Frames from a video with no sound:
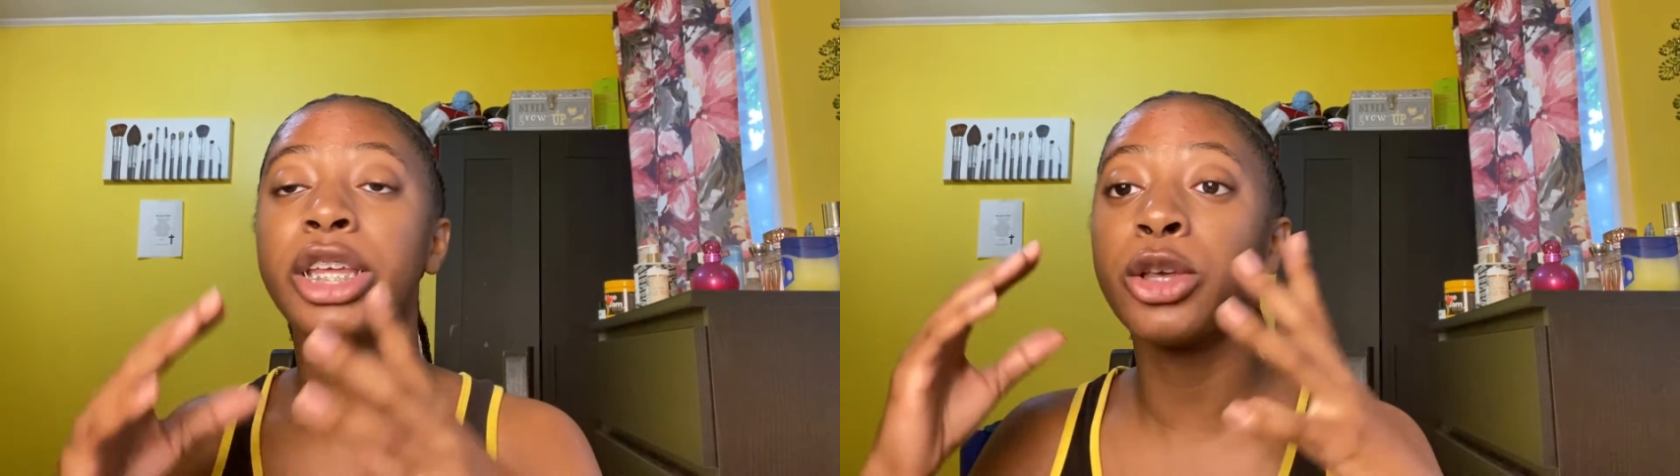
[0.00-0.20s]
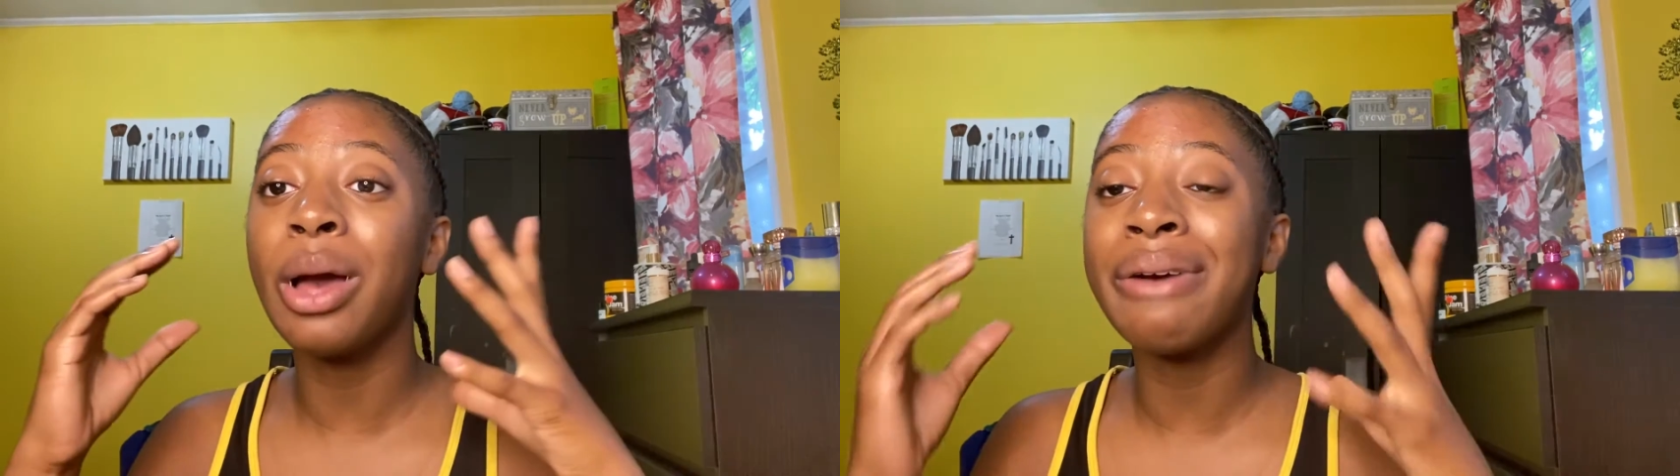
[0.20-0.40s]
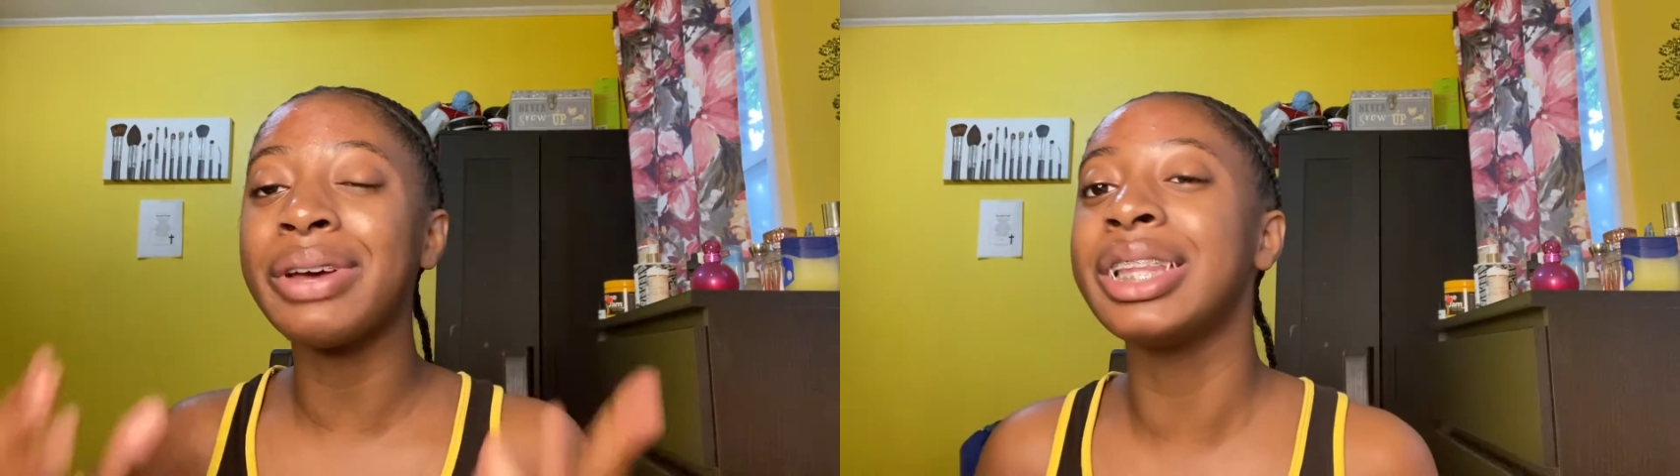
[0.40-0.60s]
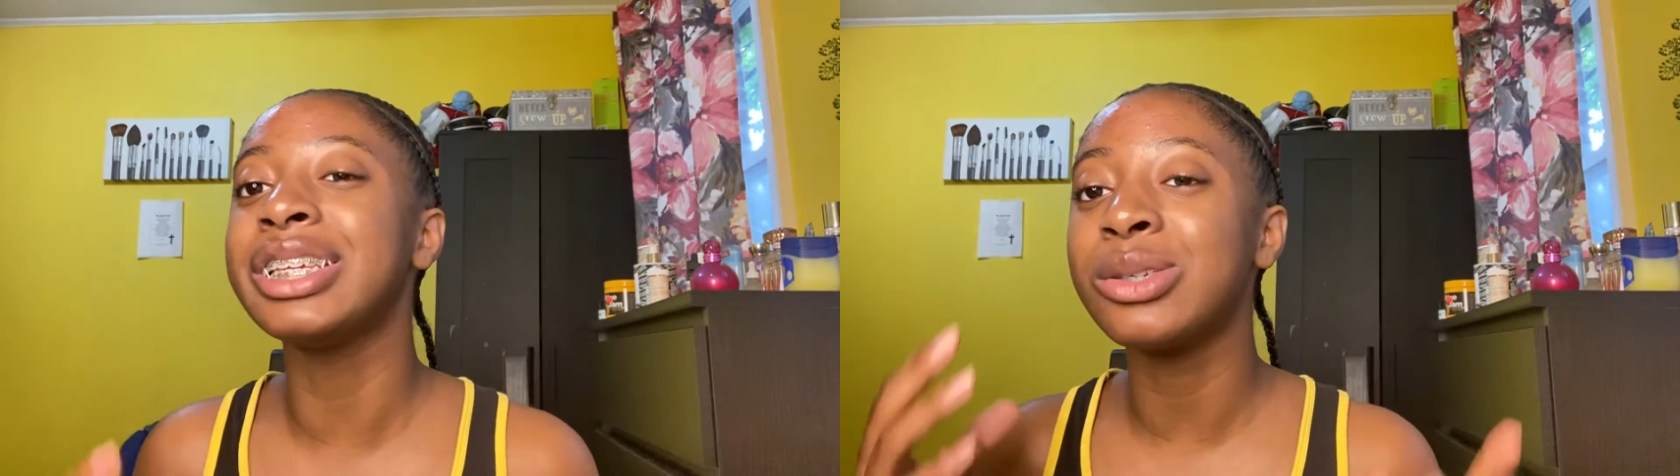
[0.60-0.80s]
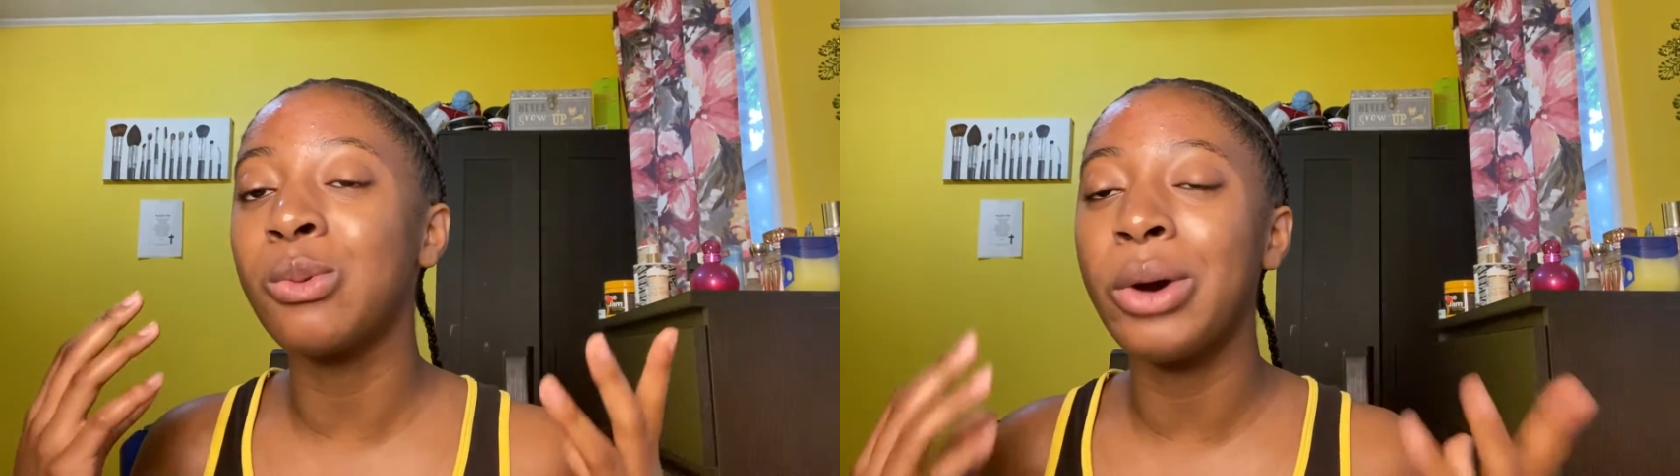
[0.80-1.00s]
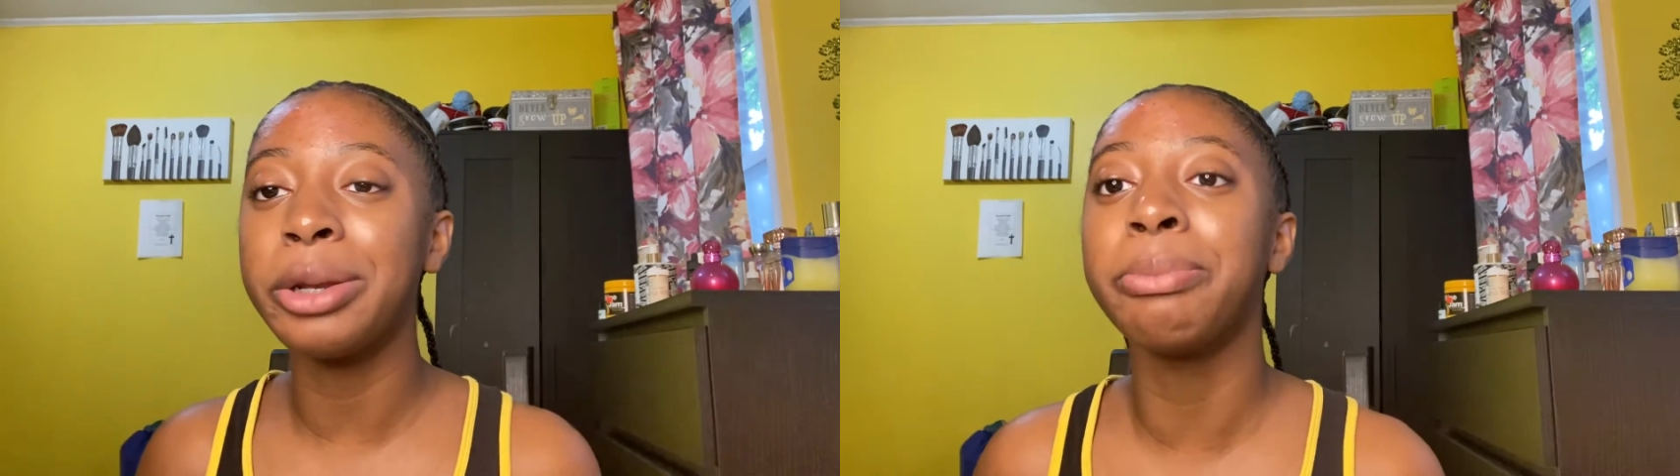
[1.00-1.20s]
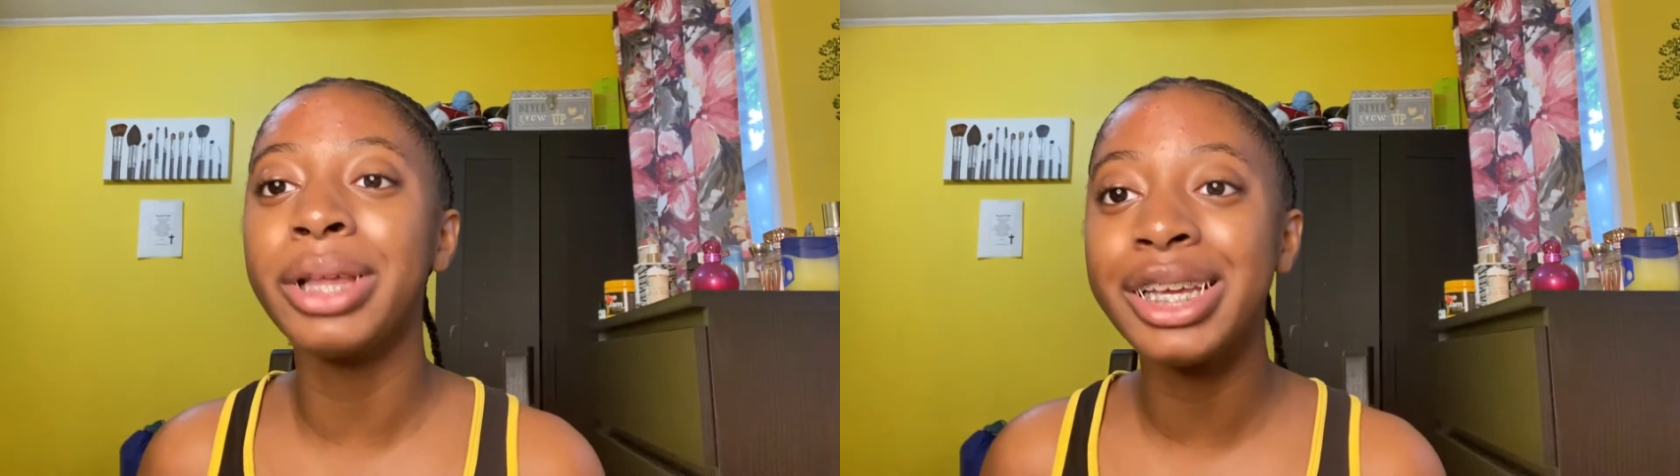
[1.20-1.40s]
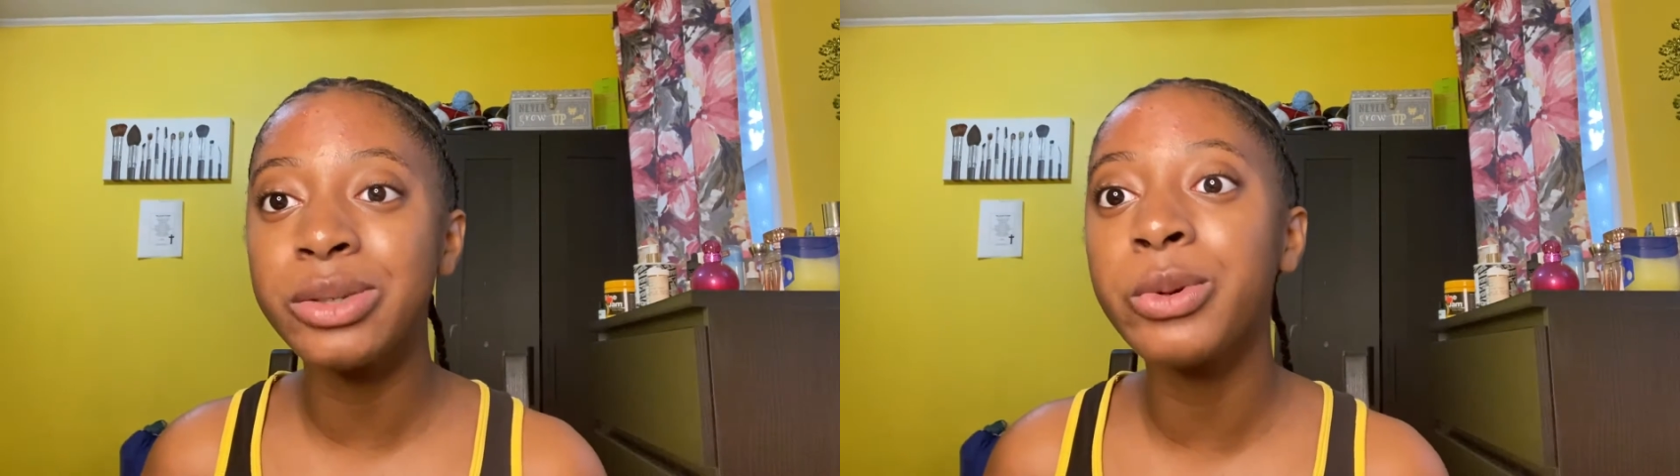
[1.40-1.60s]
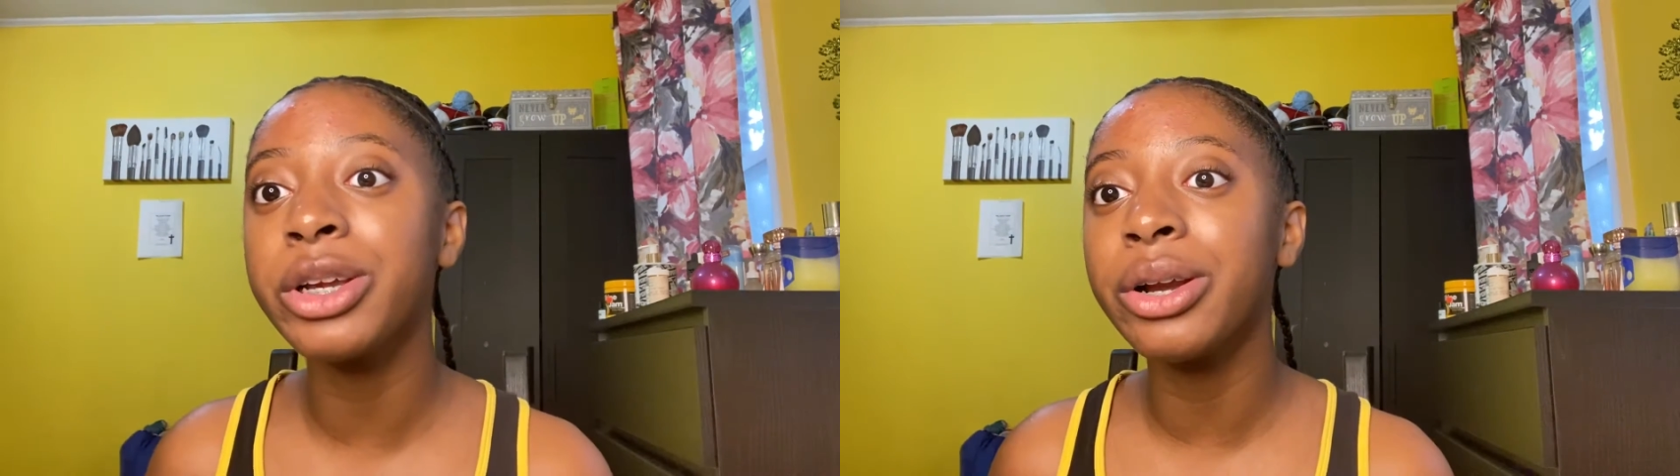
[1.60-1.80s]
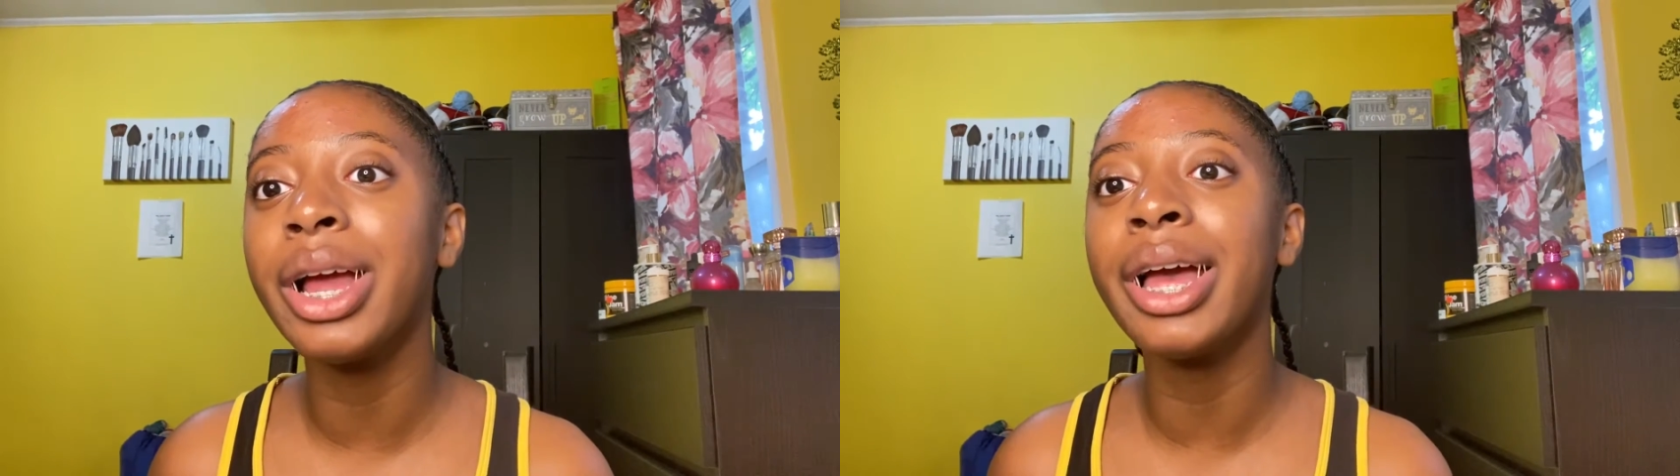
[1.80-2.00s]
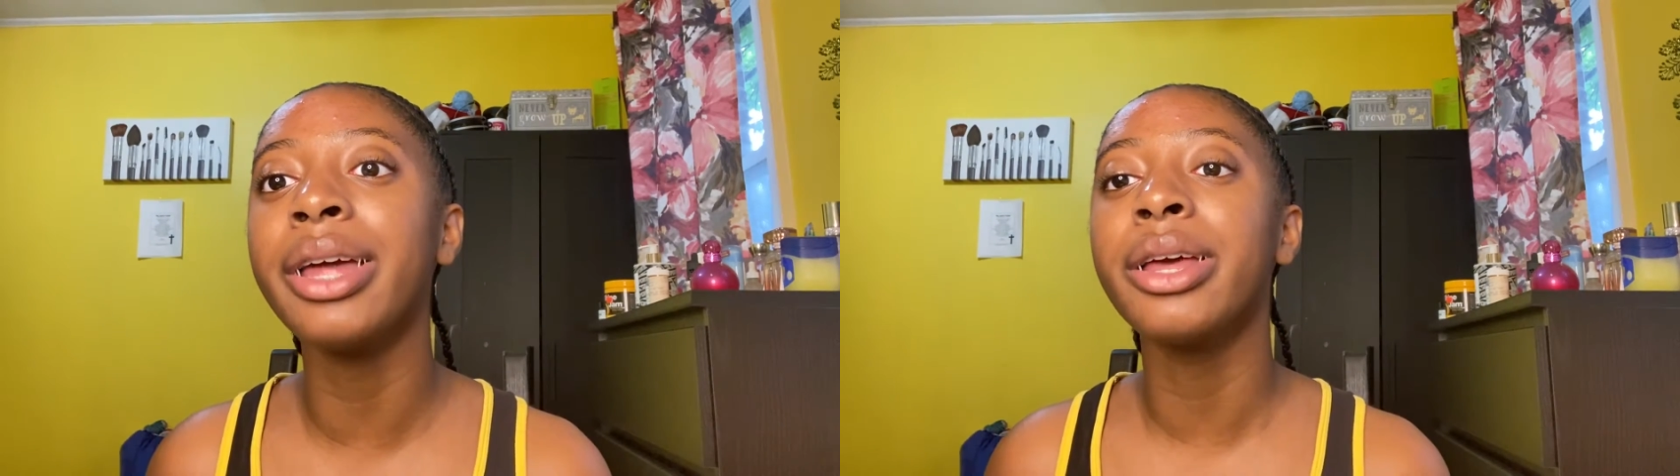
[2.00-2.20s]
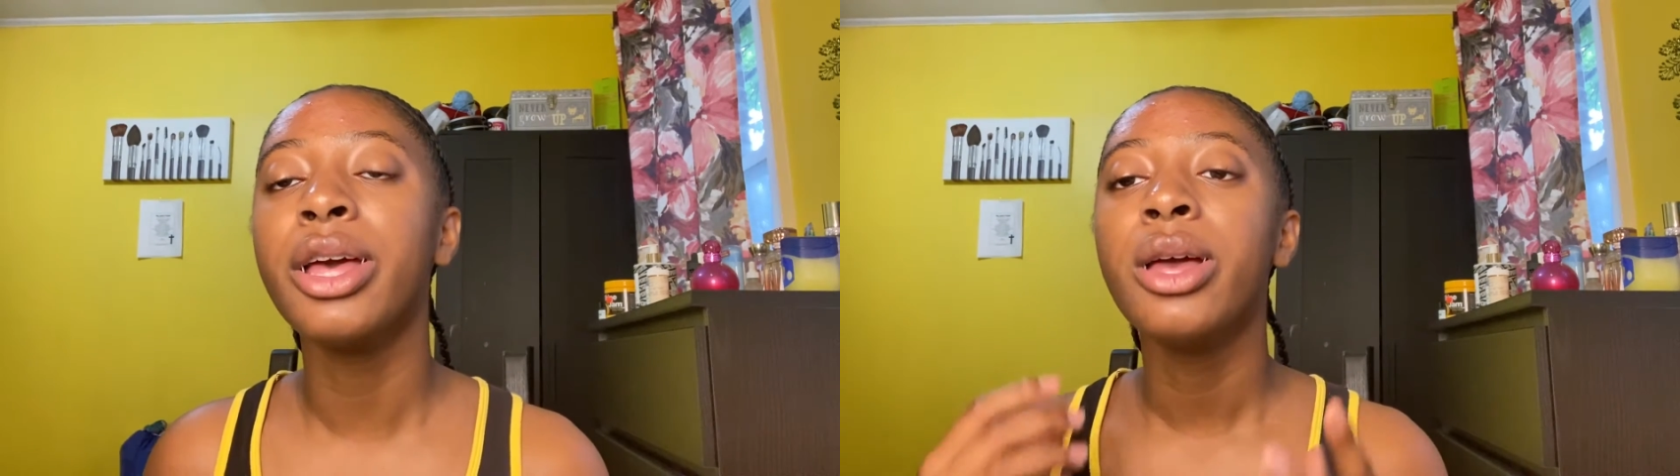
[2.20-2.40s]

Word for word: you have at least one place where you're at